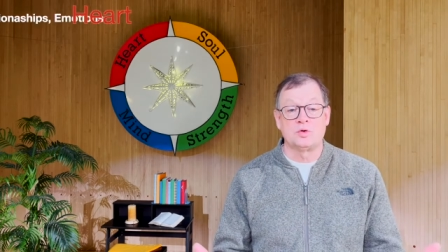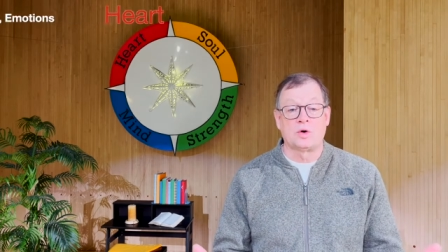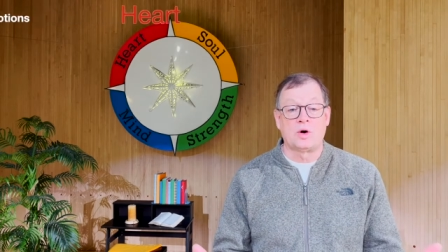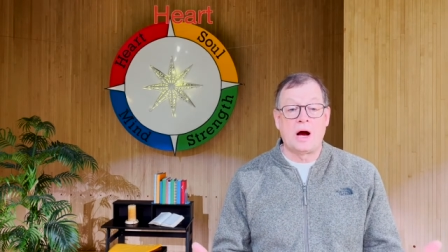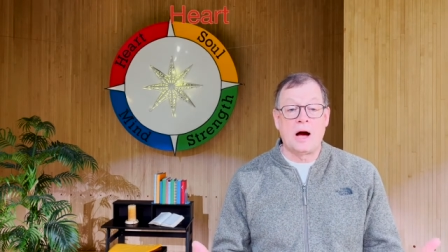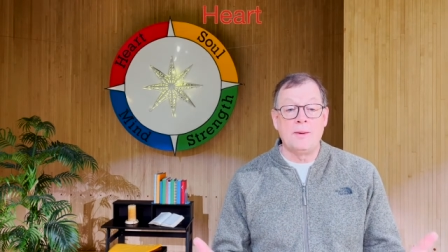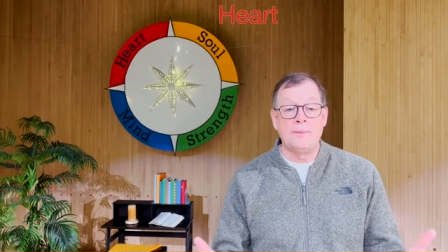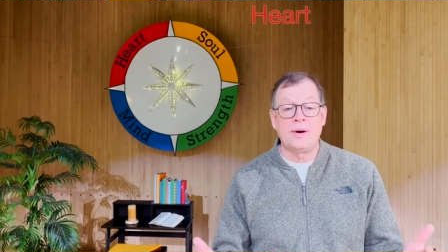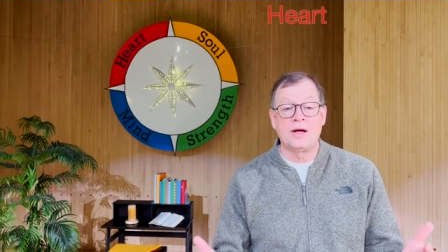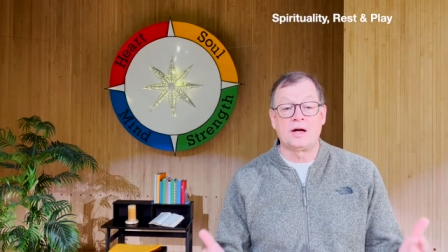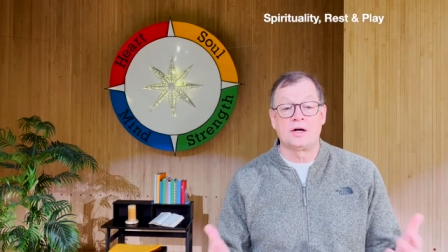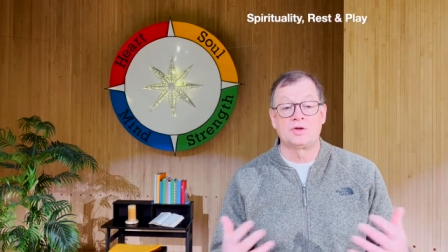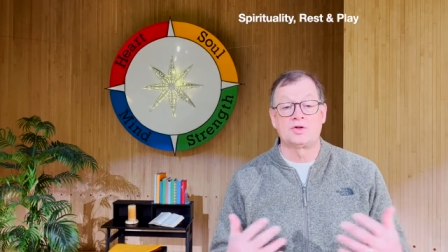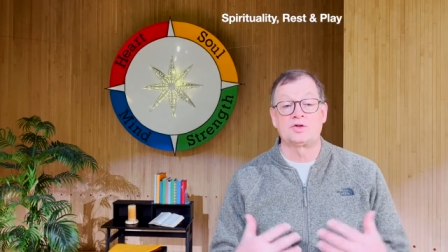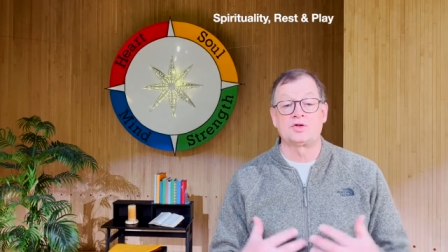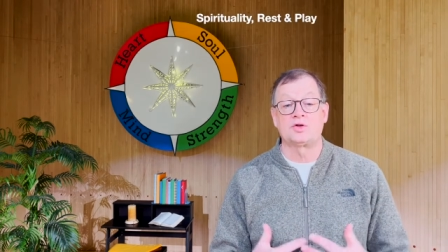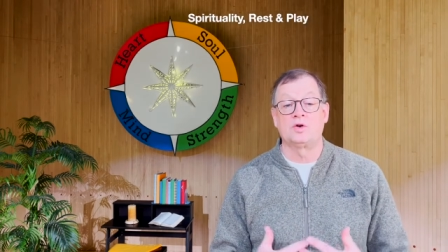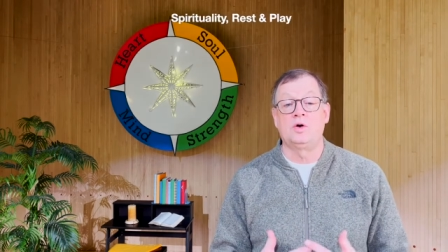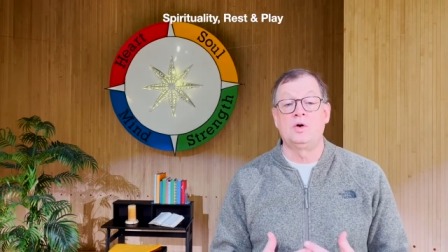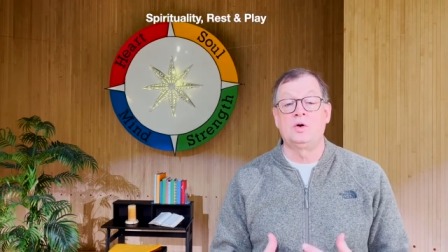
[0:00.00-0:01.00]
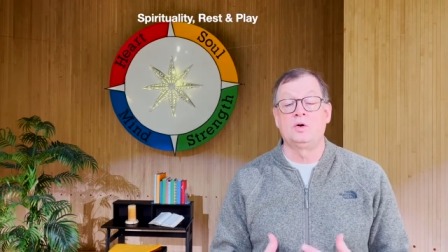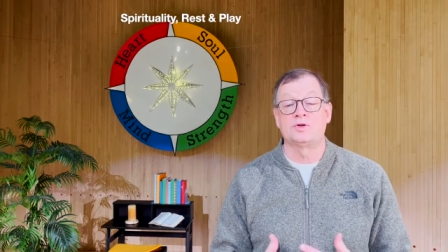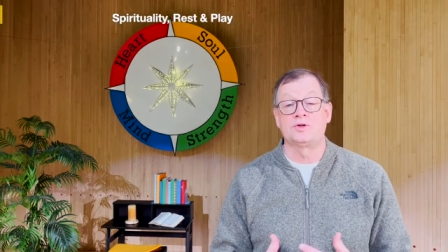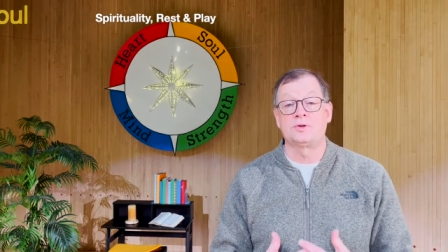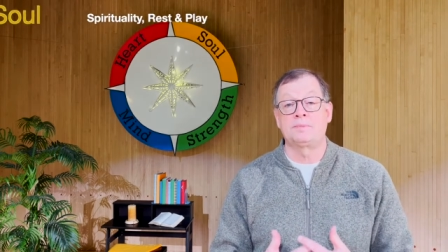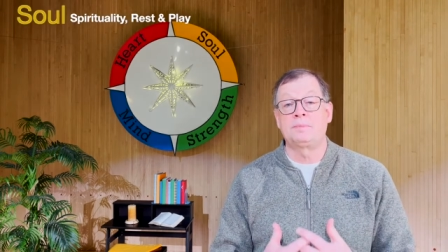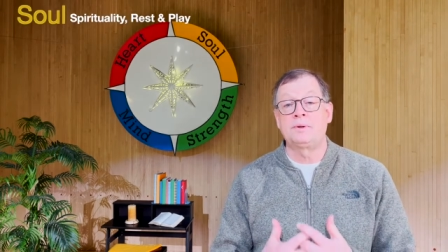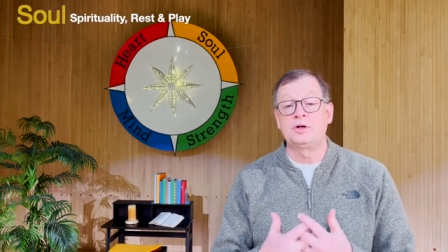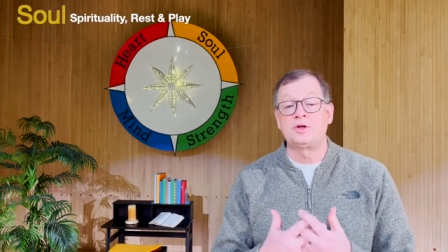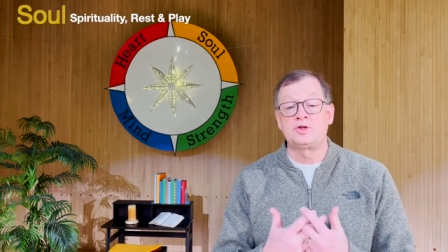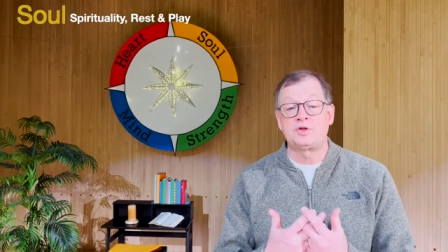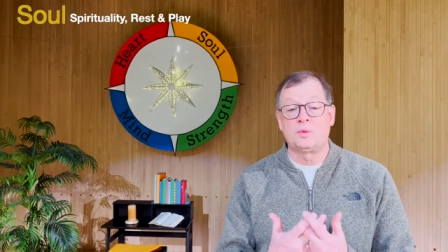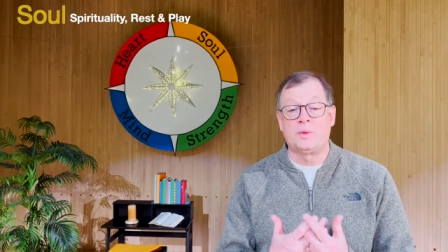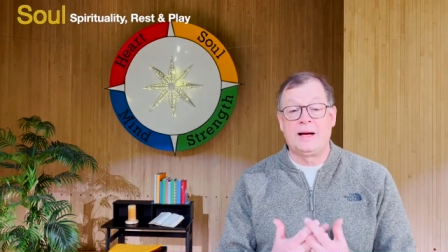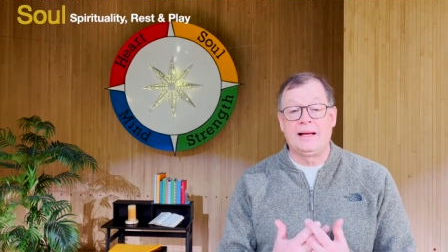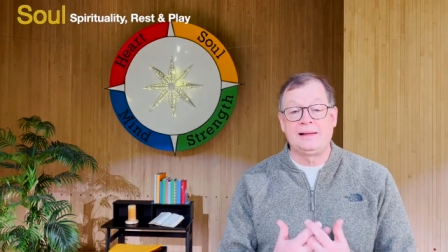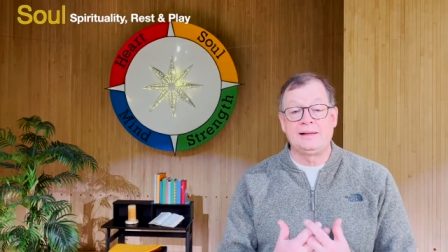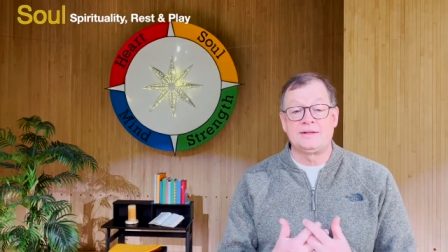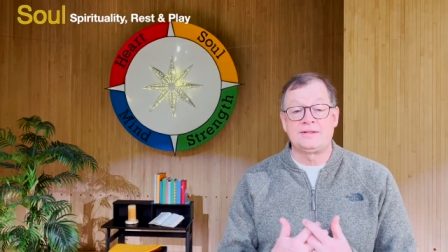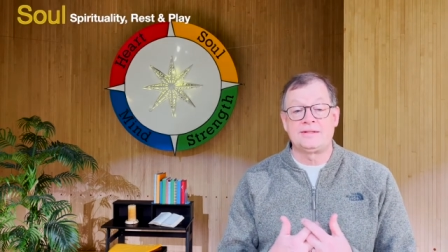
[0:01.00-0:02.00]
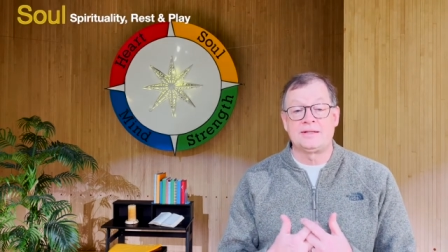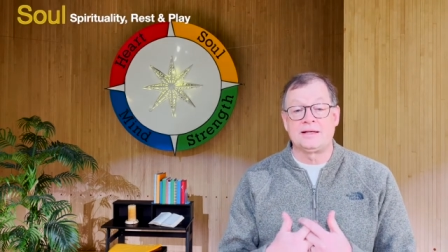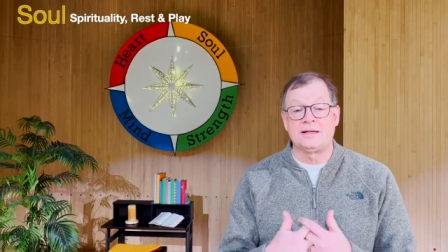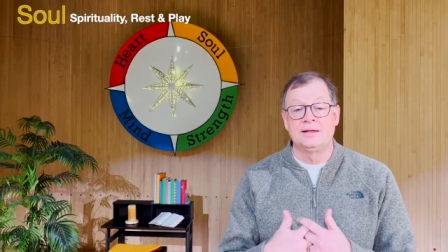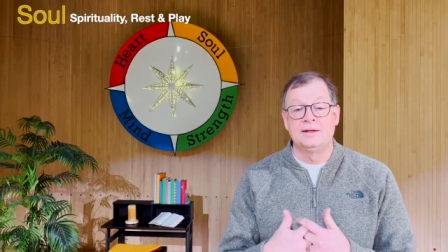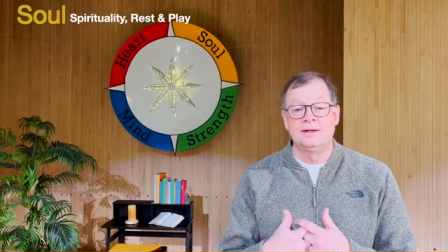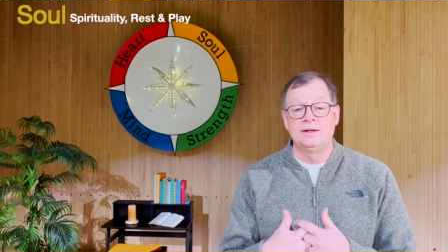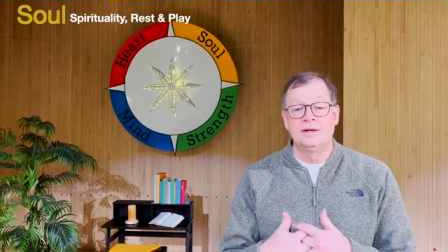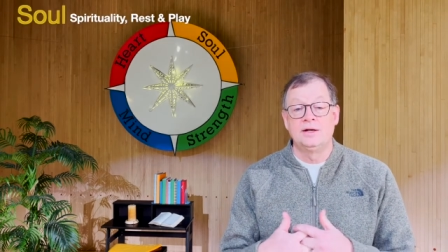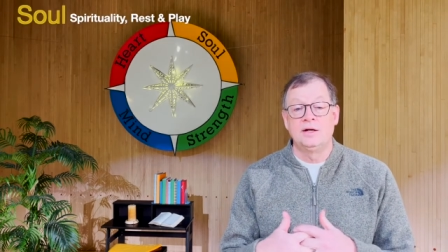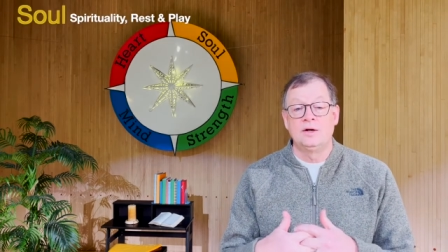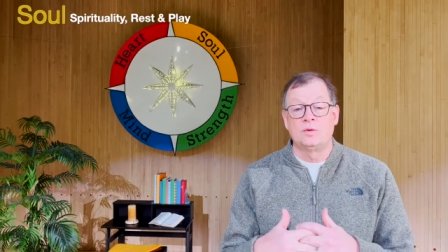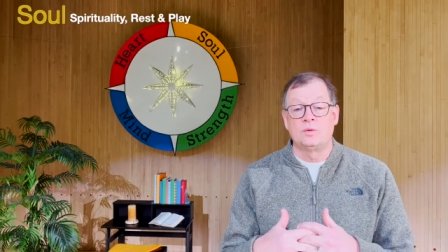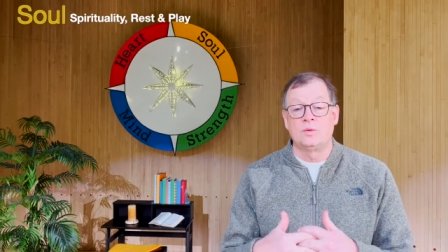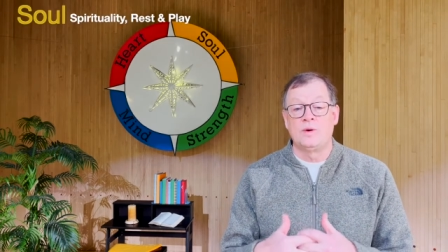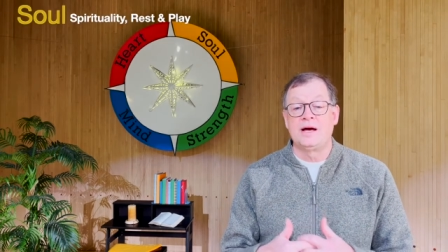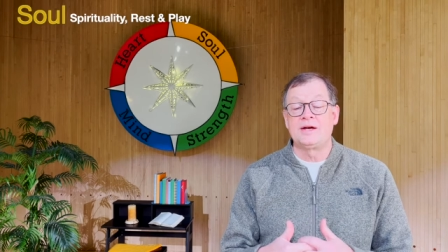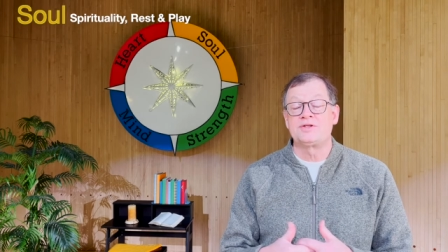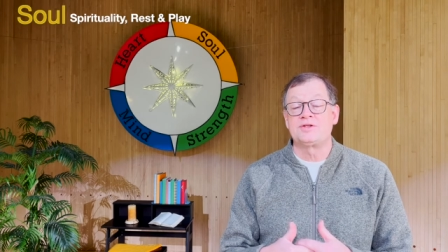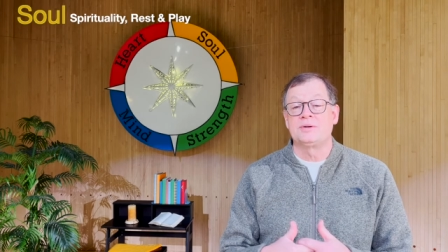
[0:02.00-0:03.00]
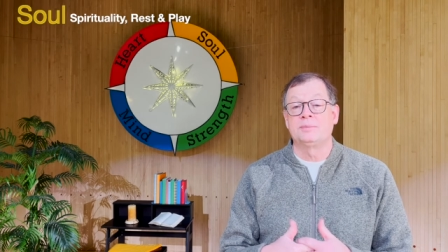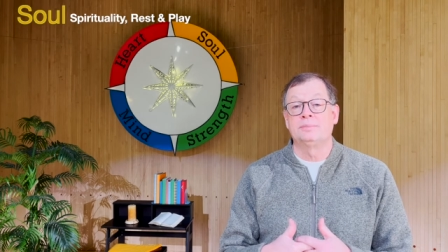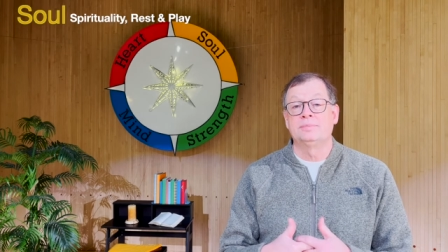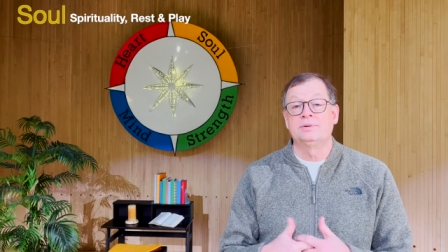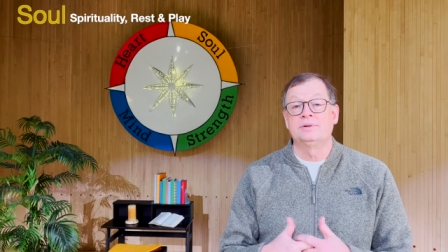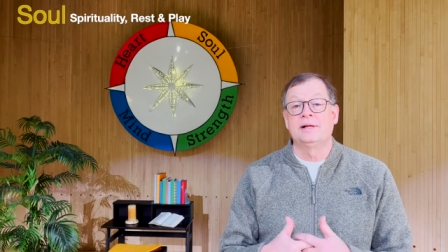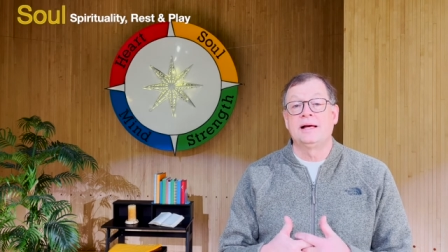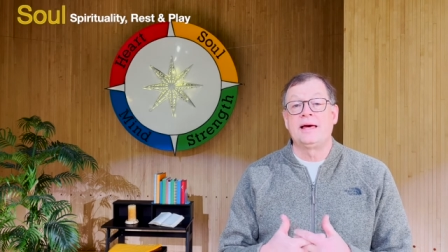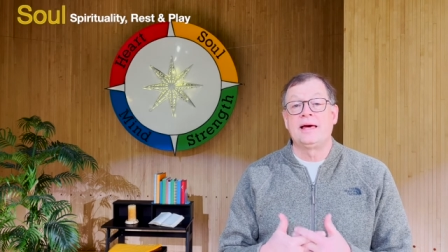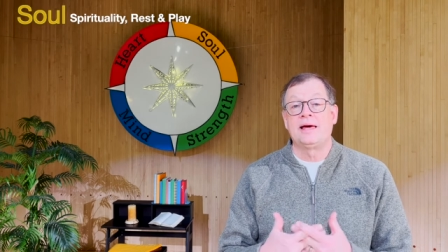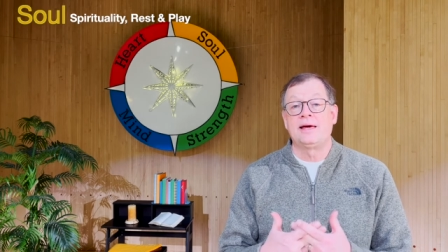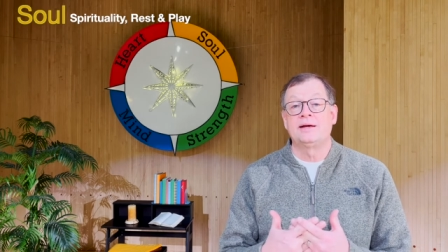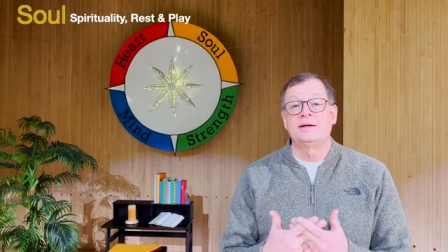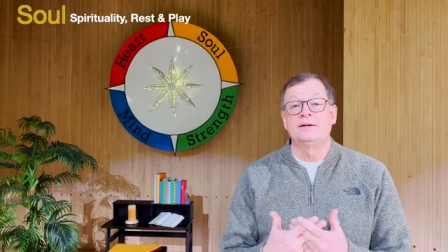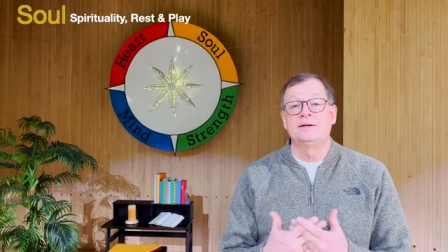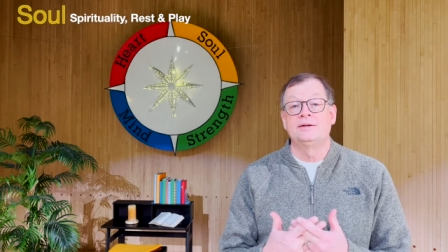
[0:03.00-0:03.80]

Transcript: or how about our soul, spirituality, rest and play,